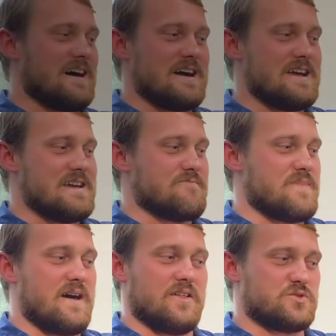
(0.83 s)
I am
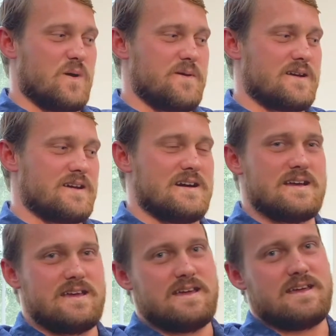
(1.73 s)
Alex Schwapek. I
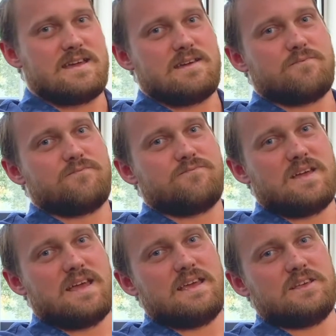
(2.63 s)
am
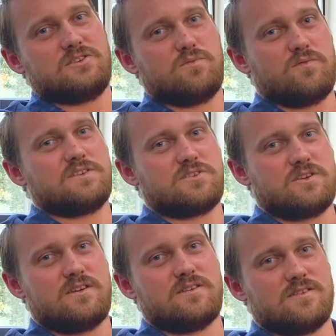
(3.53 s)
a supervisor
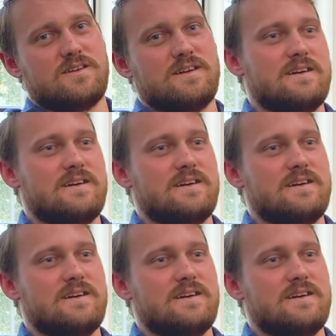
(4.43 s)
here.